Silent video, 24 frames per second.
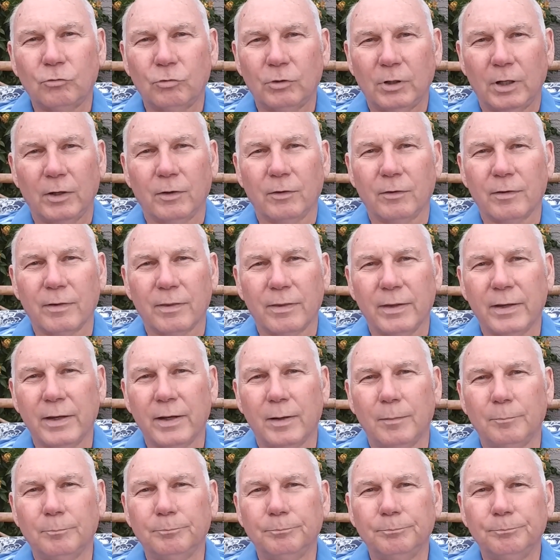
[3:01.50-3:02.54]
share to
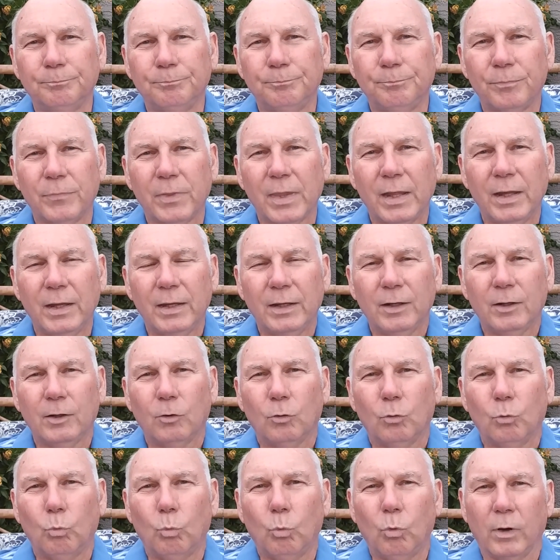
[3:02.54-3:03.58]
them
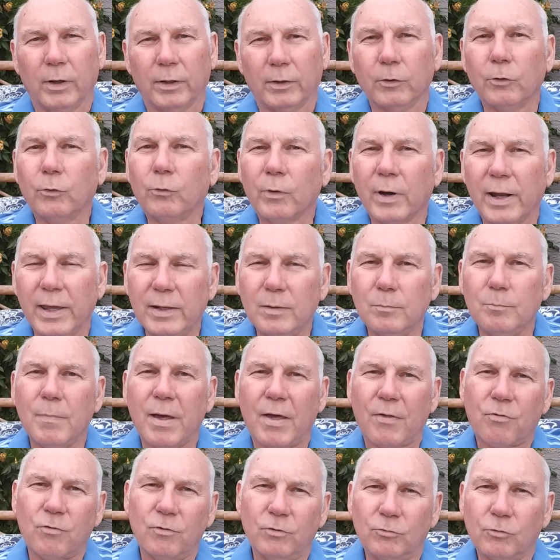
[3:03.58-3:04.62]
what great
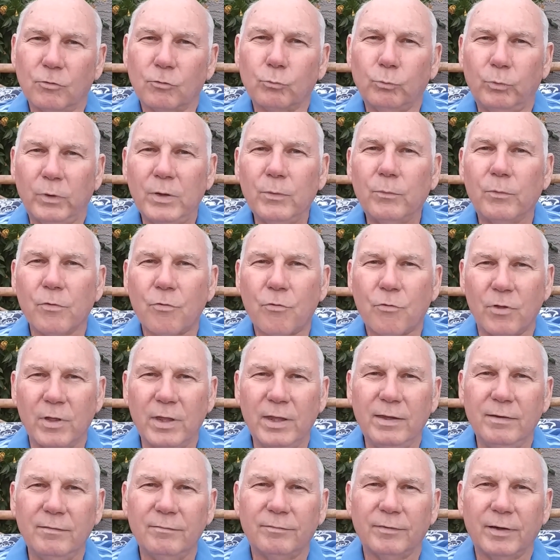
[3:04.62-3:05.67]
messages we
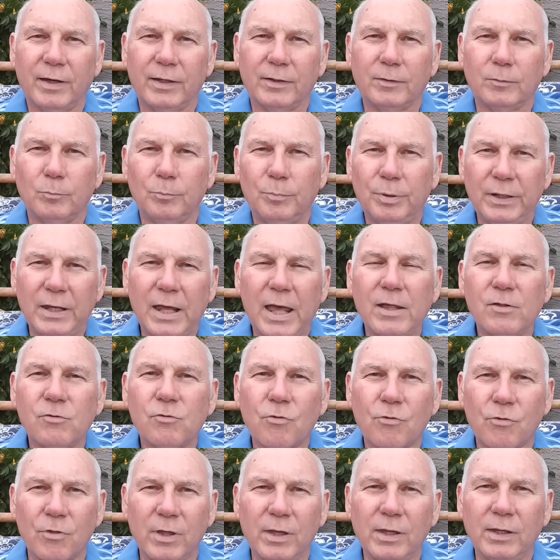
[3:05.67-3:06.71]
receive at
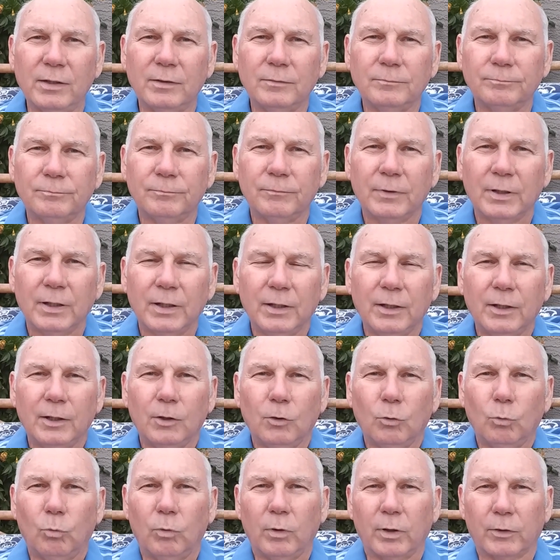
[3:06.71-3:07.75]
BHC,
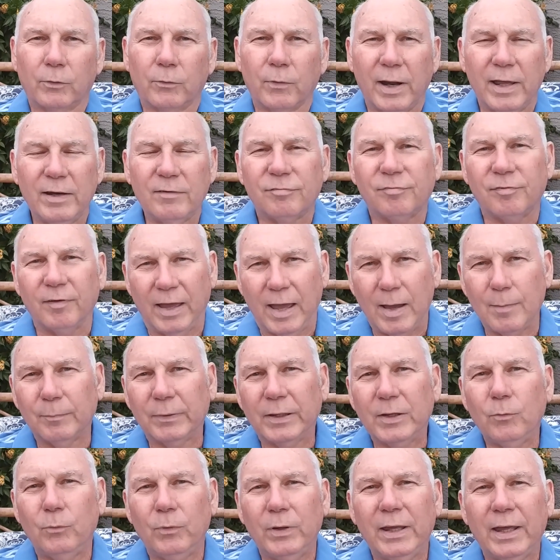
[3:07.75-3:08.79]
what great
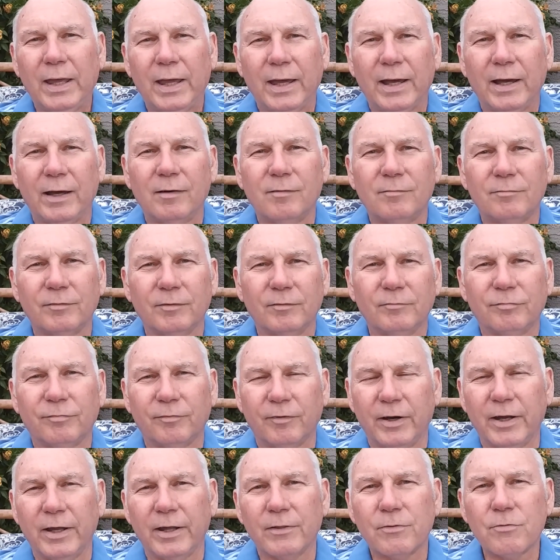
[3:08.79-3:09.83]
family we have and
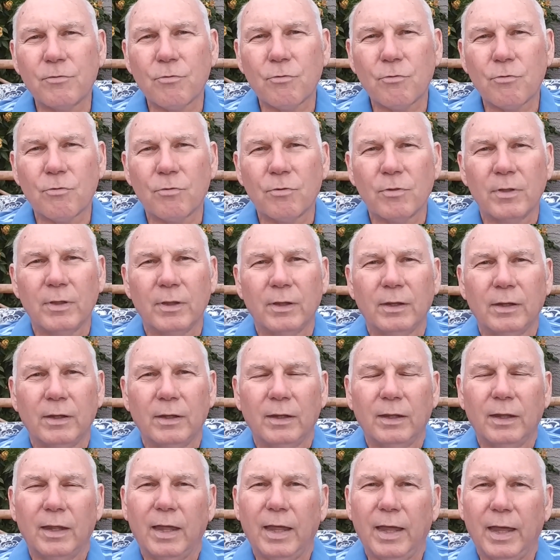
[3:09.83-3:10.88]
friends,
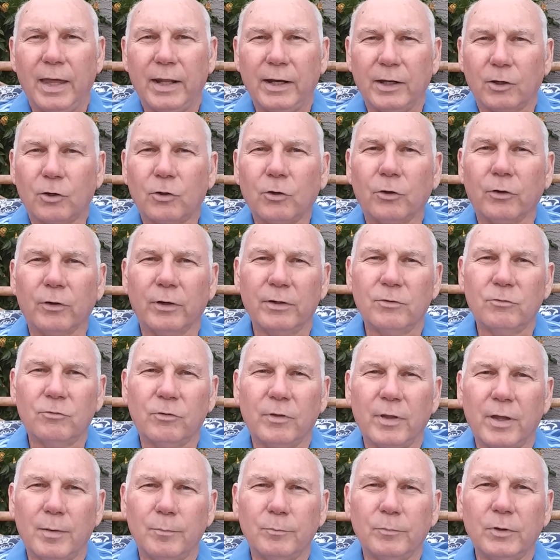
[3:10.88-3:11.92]
and encourage
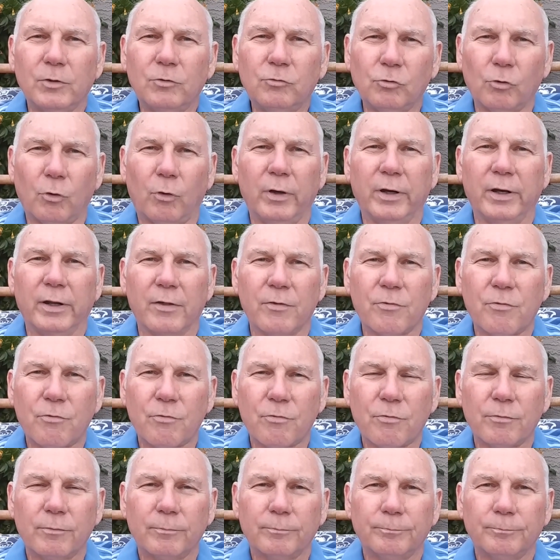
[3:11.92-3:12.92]
them to join us,